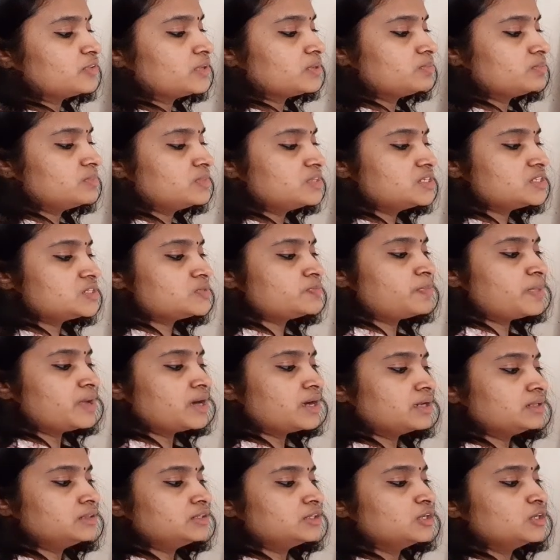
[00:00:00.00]
from this
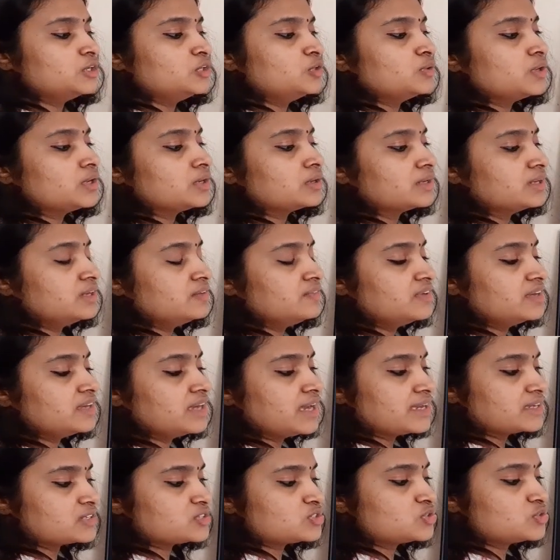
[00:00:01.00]
path you are giving
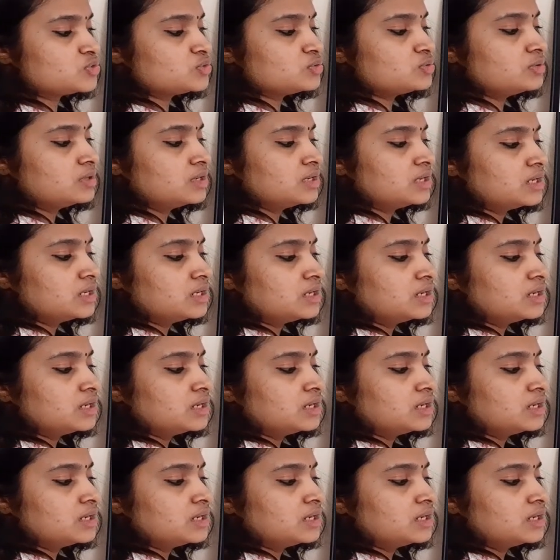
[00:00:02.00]
x2.